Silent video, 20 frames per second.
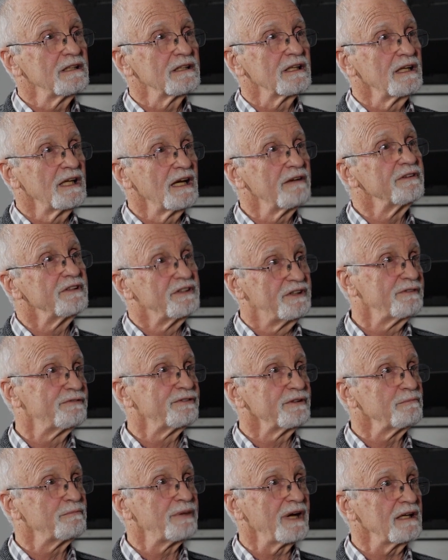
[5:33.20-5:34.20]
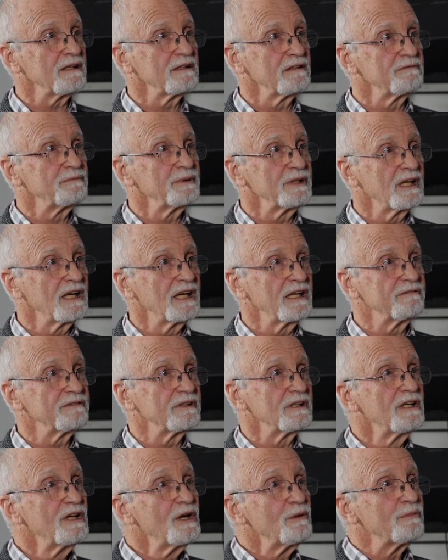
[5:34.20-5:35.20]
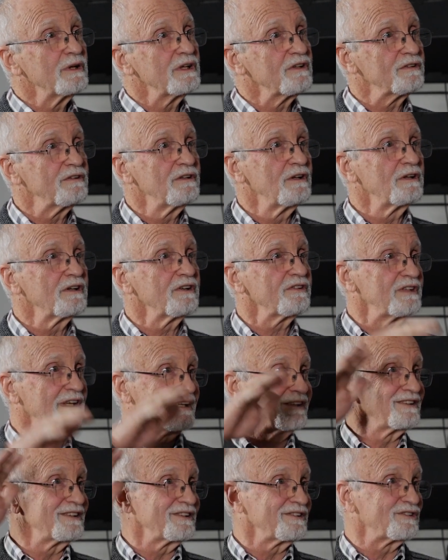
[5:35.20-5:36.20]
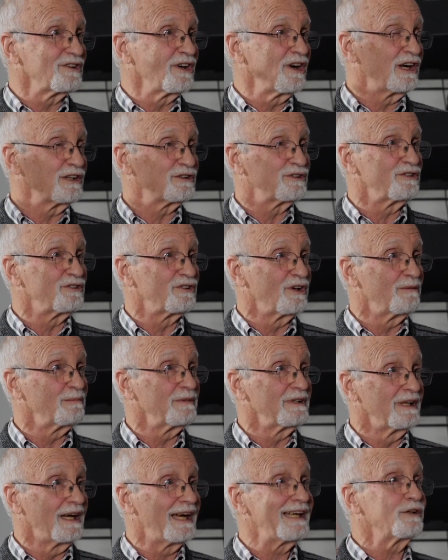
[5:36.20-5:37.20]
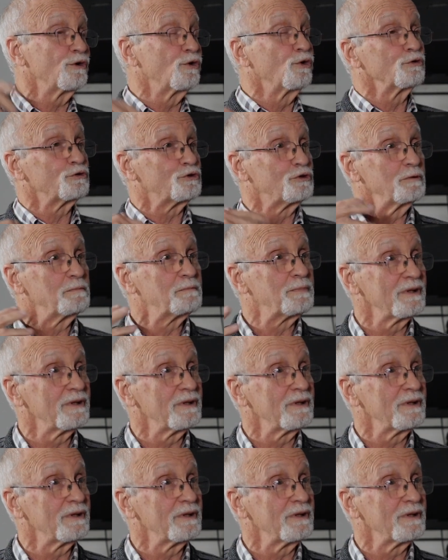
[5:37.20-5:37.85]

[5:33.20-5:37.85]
you're going to have a different pattern of behaviour. But as long as that desire to dominate or to